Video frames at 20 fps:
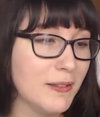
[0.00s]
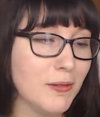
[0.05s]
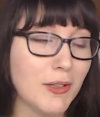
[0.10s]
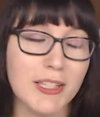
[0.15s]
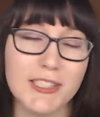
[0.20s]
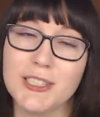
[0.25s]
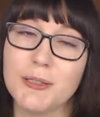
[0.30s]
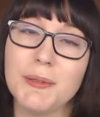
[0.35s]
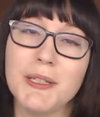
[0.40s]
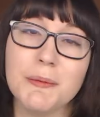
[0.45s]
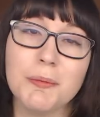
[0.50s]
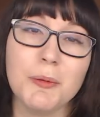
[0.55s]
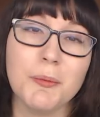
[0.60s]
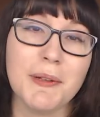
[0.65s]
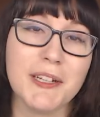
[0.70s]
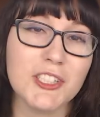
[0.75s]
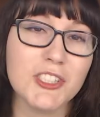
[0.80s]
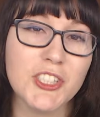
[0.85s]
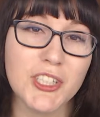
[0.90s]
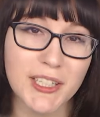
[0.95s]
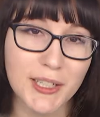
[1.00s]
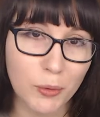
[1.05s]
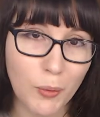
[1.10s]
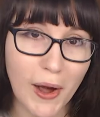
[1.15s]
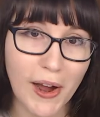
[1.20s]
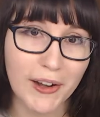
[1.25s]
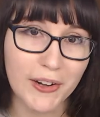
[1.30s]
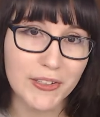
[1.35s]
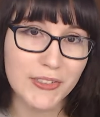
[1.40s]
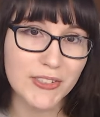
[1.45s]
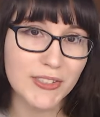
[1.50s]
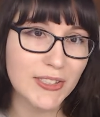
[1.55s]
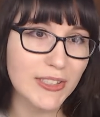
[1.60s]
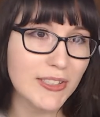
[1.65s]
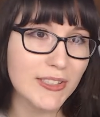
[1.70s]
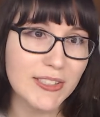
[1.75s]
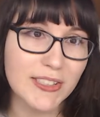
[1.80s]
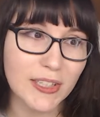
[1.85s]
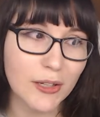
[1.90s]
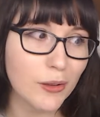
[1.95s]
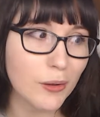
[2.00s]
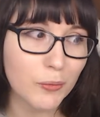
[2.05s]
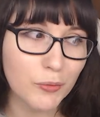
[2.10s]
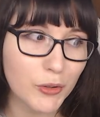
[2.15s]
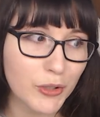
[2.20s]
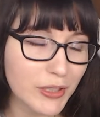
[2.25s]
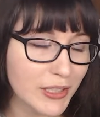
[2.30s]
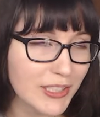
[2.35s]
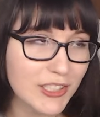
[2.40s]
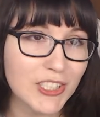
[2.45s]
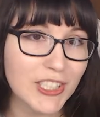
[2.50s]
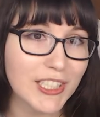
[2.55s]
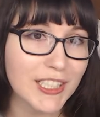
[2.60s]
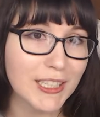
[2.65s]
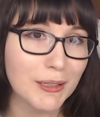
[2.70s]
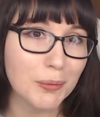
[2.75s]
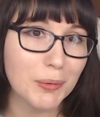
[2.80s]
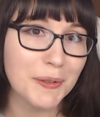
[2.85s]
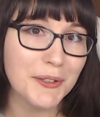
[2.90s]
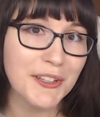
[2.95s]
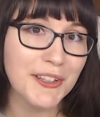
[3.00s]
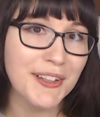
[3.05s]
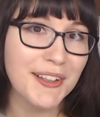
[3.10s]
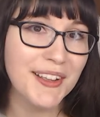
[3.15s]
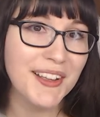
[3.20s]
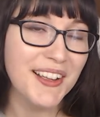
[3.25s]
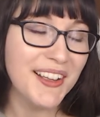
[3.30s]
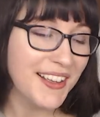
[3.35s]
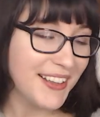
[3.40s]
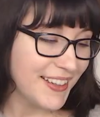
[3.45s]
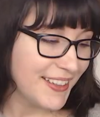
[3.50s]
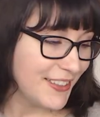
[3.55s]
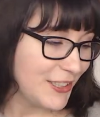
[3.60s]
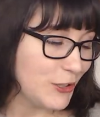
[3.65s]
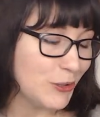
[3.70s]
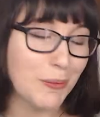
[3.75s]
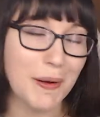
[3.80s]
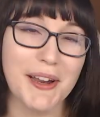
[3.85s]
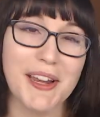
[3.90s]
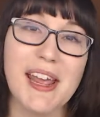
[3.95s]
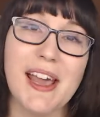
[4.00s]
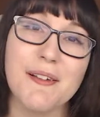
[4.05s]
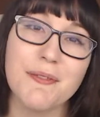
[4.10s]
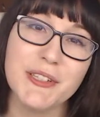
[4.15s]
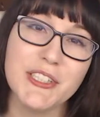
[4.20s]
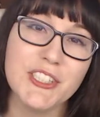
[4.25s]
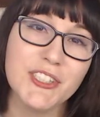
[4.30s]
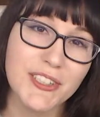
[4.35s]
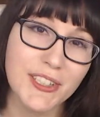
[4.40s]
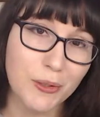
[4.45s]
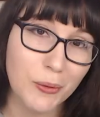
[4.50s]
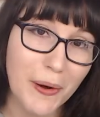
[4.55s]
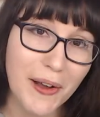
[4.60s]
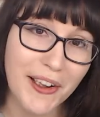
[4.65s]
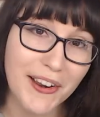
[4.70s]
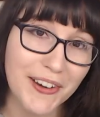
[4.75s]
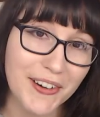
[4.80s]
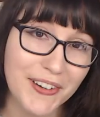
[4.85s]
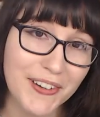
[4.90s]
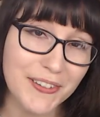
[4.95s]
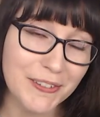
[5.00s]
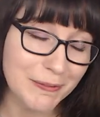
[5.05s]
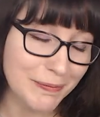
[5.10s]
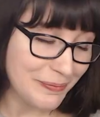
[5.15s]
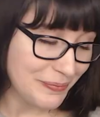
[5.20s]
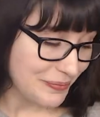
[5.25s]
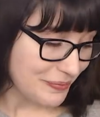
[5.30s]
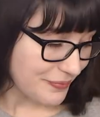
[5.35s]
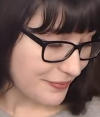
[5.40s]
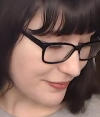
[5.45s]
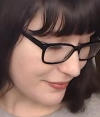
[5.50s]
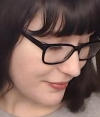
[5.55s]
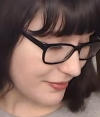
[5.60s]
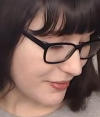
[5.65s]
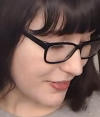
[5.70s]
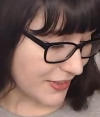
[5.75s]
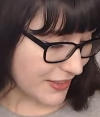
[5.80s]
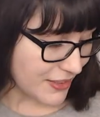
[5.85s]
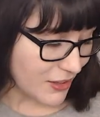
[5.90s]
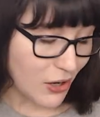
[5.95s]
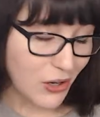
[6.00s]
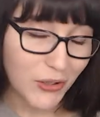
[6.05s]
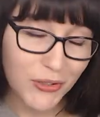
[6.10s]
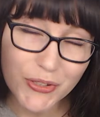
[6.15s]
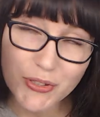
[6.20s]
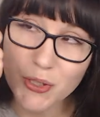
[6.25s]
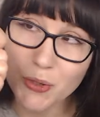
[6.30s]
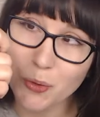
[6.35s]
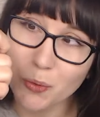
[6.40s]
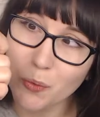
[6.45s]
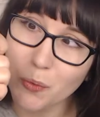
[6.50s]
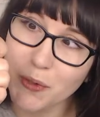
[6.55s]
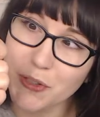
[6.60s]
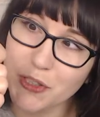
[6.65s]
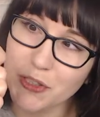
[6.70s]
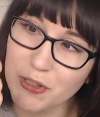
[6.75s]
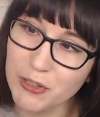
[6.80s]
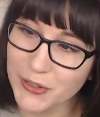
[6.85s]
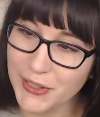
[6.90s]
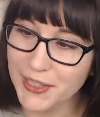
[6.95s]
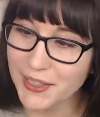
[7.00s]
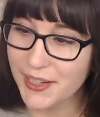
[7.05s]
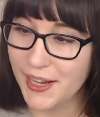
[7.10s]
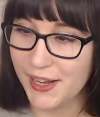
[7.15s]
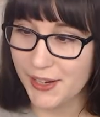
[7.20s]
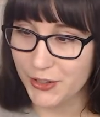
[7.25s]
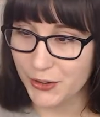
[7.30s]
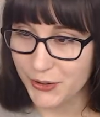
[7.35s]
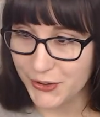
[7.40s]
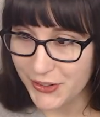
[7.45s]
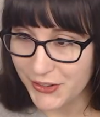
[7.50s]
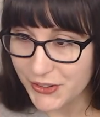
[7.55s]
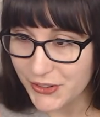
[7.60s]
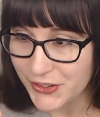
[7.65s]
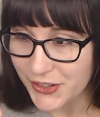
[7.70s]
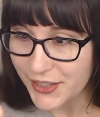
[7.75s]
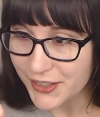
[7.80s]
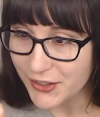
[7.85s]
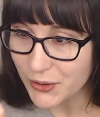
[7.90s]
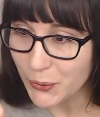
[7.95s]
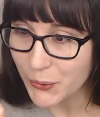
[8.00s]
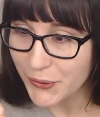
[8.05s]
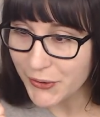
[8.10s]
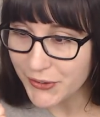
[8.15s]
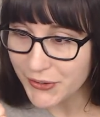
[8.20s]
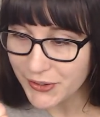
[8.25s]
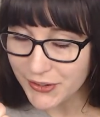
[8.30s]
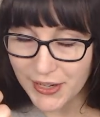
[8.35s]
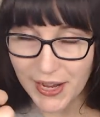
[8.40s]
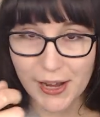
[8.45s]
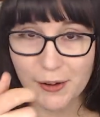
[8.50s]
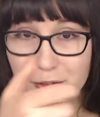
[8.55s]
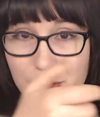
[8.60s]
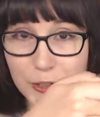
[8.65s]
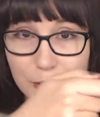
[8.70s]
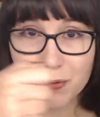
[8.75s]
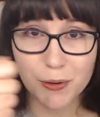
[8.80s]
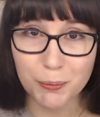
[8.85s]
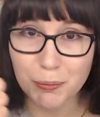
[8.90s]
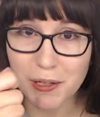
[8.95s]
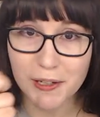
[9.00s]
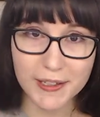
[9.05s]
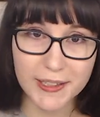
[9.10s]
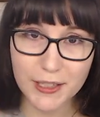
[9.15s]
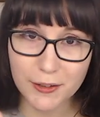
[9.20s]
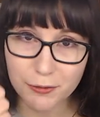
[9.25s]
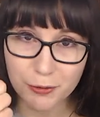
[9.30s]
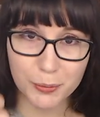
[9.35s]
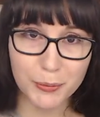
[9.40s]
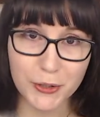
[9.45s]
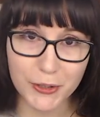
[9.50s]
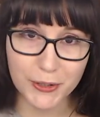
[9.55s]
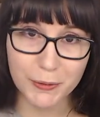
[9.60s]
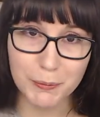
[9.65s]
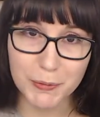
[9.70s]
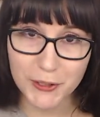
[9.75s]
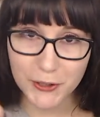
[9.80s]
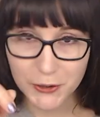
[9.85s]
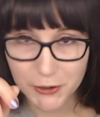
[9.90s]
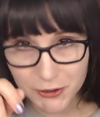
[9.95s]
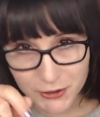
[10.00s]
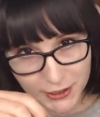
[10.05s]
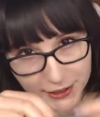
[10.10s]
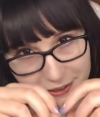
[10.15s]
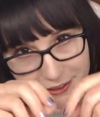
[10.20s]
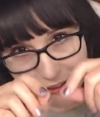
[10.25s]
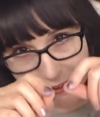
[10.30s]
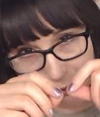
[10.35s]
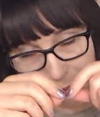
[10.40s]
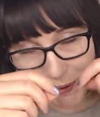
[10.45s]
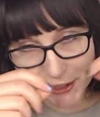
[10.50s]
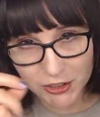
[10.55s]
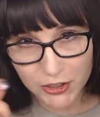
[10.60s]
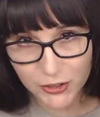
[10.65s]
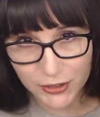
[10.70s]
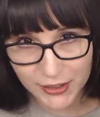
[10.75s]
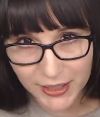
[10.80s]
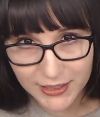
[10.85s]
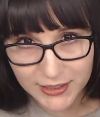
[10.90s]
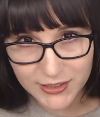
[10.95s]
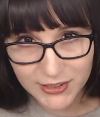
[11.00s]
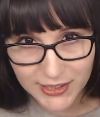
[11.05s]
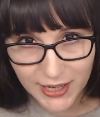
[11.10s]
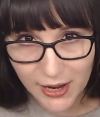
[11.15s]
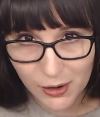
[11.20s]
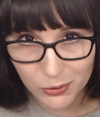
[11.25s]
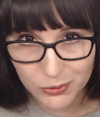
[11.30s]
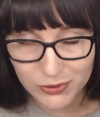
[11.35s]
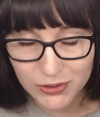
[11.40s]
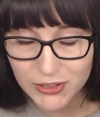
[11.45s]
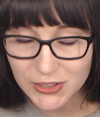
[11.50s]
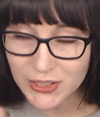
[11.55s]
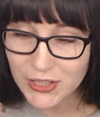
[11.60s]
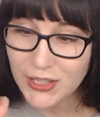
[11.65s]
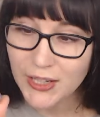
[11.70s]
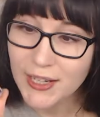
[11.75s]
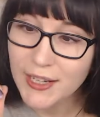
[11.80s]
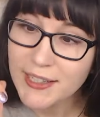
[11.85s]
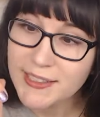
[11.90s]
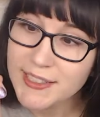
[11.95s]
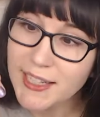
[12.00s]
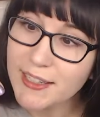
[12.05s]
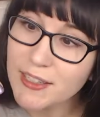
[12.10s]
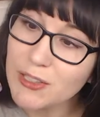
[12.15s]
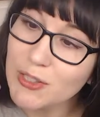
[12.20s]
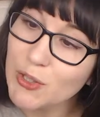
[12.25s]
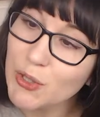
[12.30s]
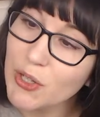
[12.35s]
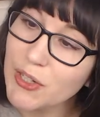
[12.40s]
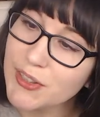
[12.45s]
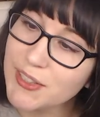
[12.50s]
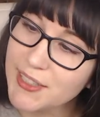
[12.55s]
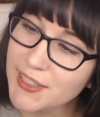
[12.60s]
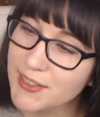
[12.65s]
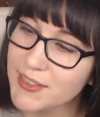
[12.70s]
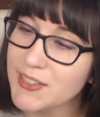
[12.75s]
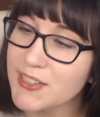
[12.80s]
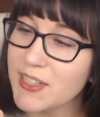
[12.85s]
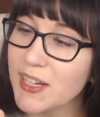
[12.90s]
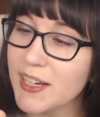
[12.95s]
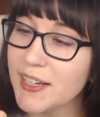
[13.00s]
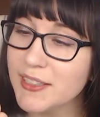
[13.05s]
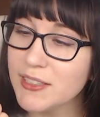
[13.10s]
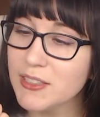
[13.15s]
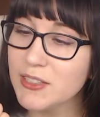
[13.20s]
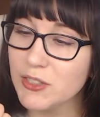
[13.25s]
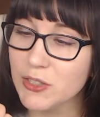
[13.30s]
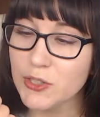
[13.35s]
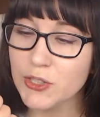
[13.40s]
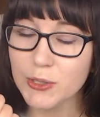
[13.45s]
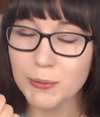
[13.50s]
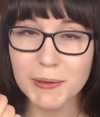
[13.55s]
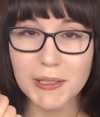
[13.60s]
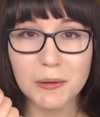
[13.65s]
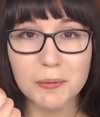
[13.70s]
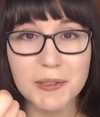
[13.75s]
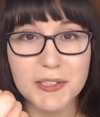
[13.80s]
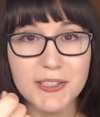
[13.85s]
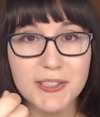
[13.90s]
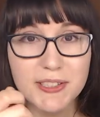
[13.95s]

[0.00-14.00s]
Lots of people make shitty wires and sell them really cheap. You might have a shitty wire. Also, when you're looking at your internet cord, after you've unplugged it from your computer, checking to make sure that's sound, take a look on the inside. You should be able to